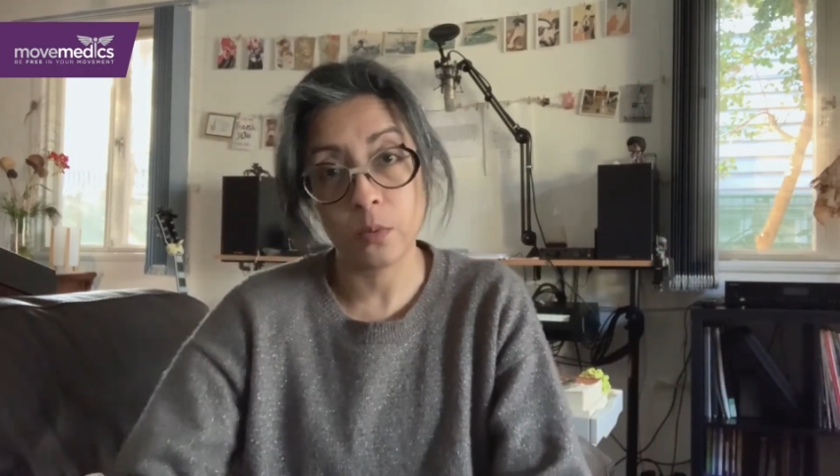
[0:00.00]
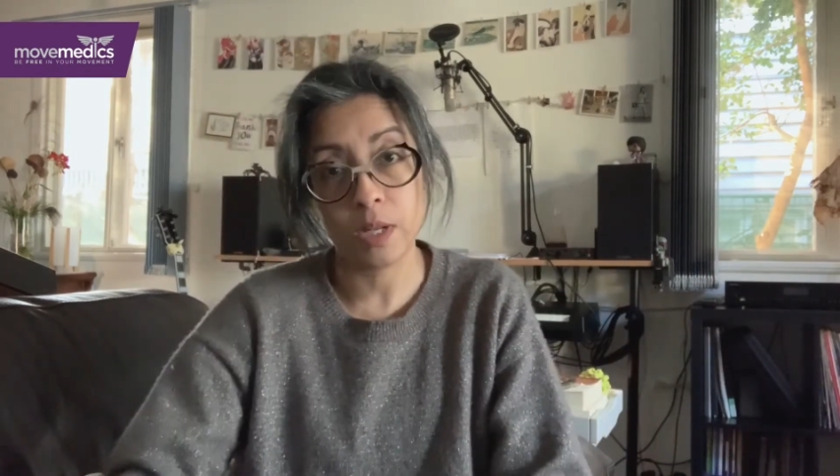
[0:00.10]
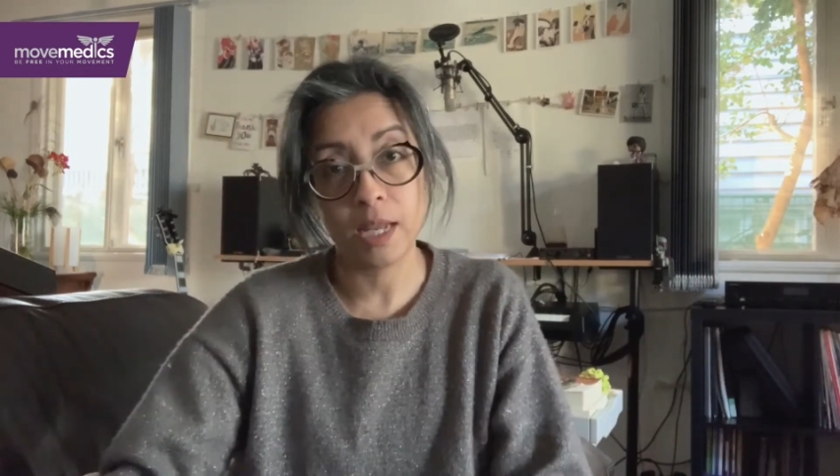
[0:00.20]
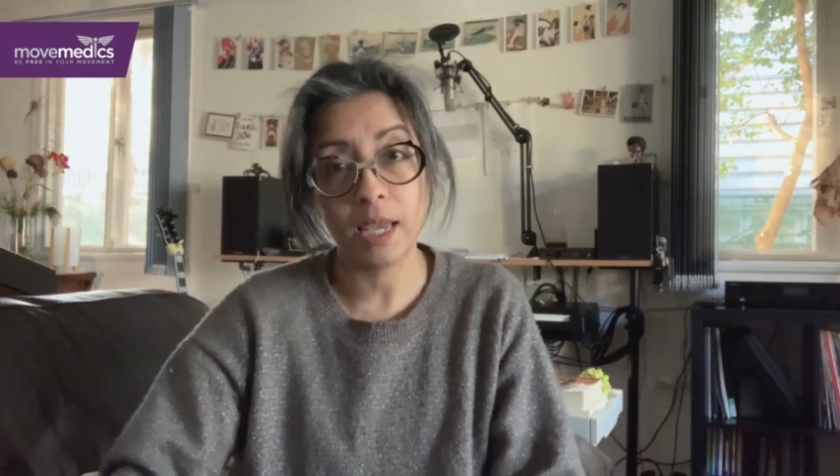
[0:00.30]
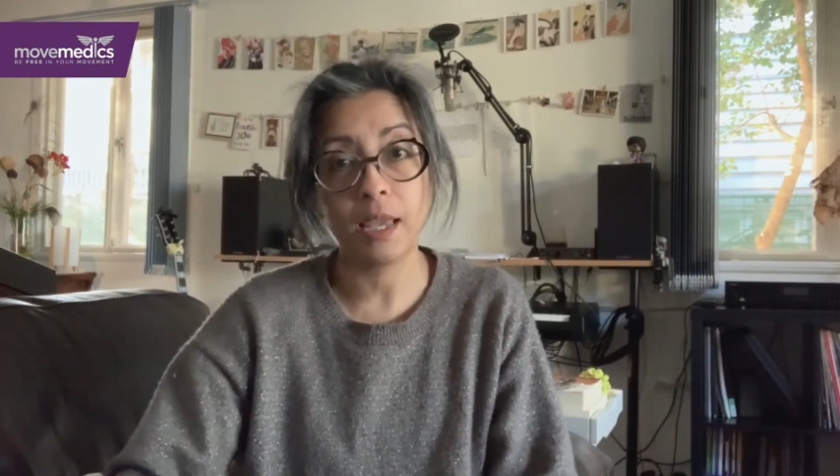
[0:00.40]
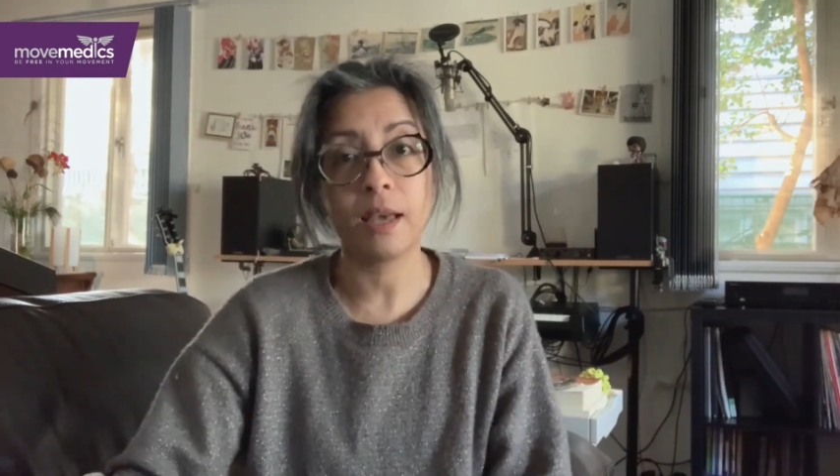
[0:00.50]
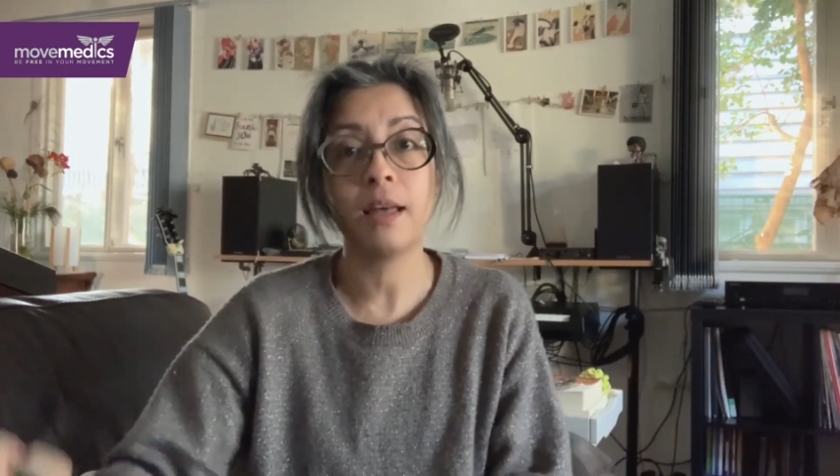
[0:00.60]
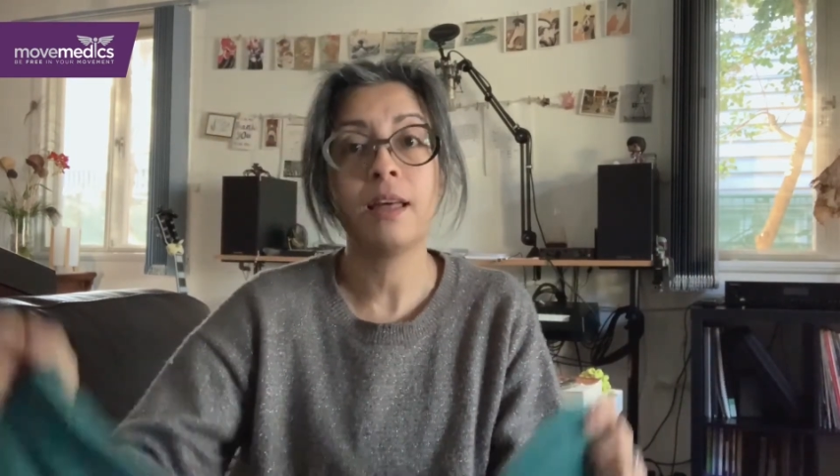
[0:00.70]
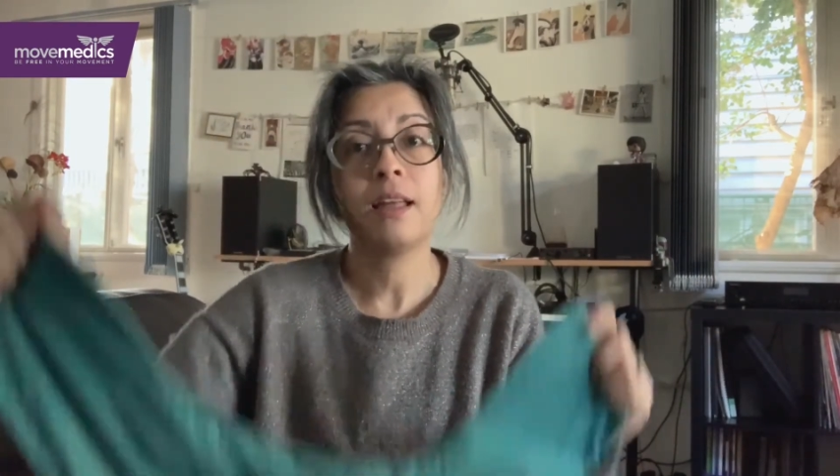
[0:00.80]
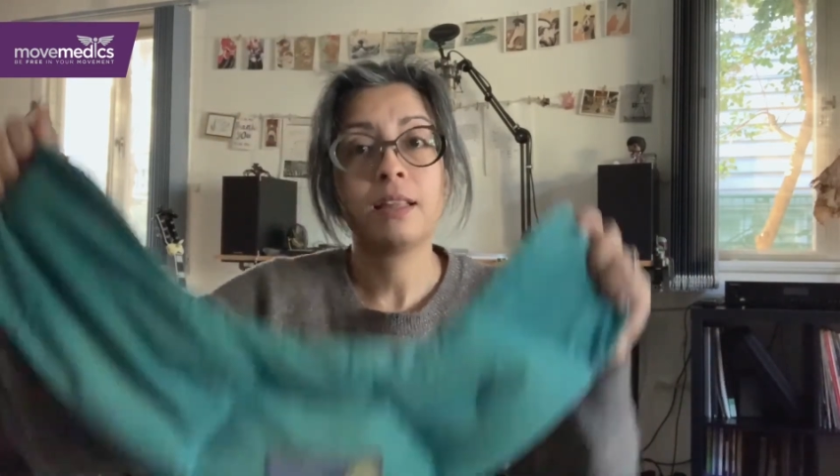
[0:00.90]
one here
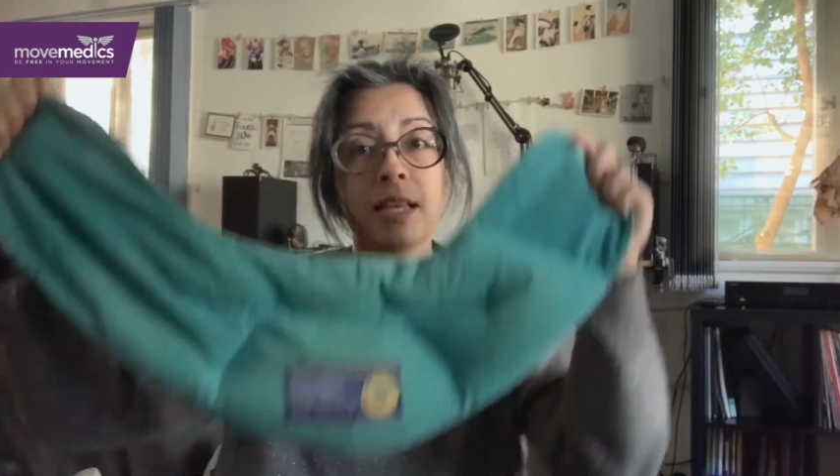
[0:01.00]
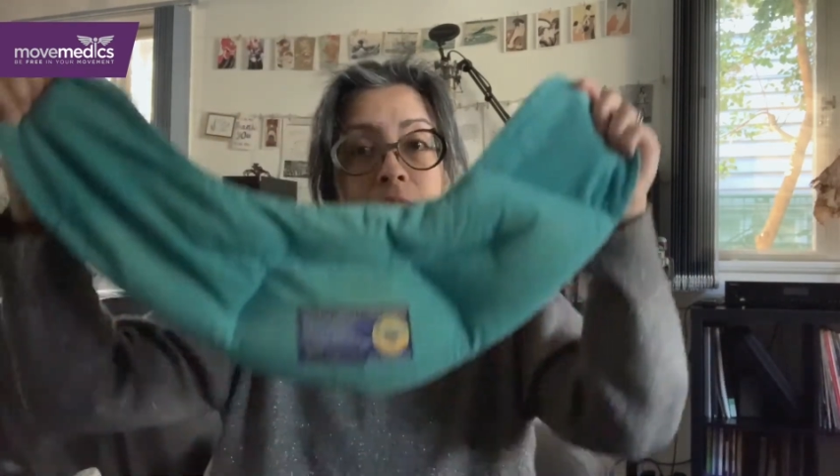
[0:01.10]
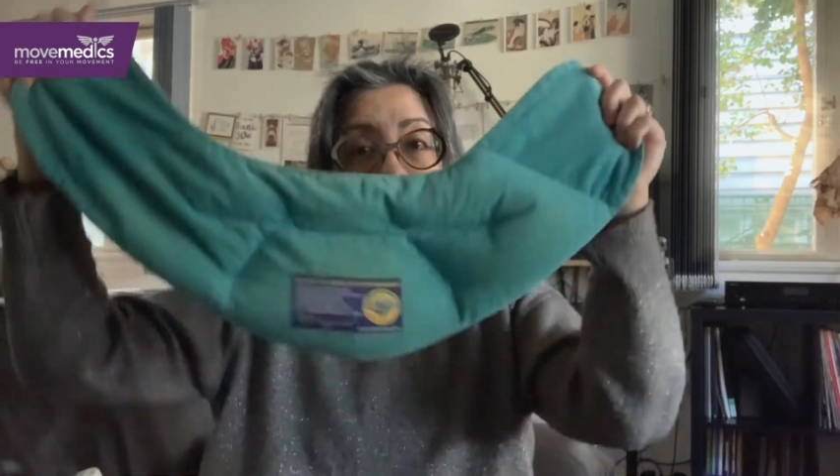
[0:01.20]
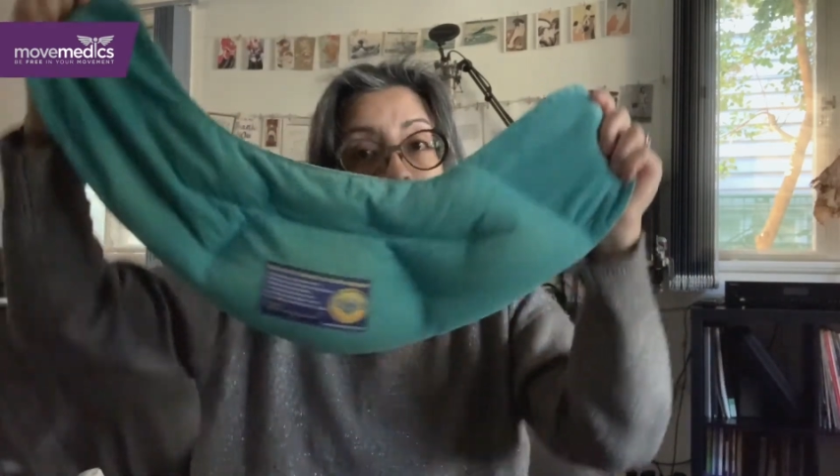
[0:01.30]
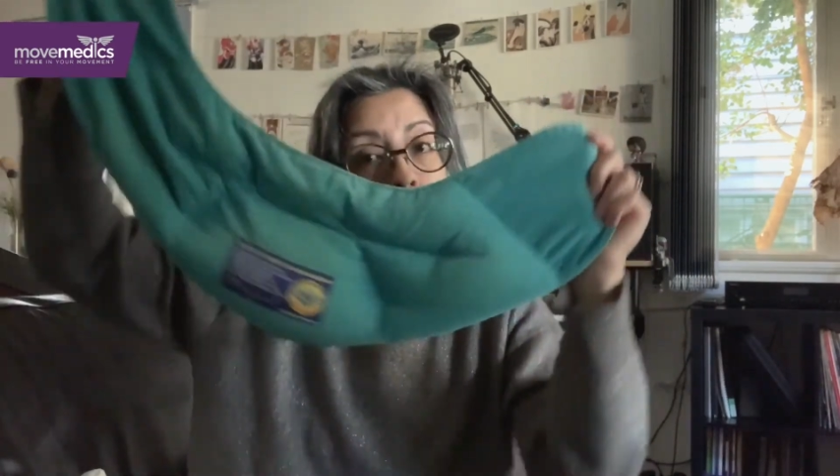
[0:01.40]
that's like a